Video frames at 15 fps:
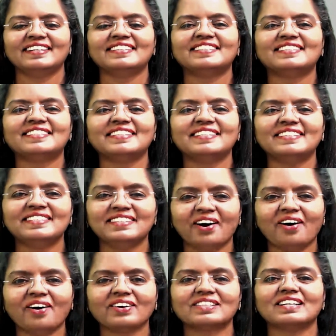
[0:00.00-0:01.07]
do
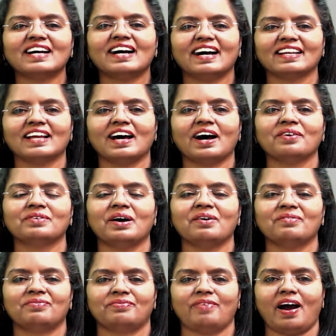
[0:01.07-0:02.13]
not allow
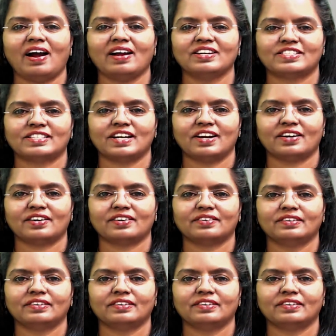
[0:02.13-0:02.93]
file share.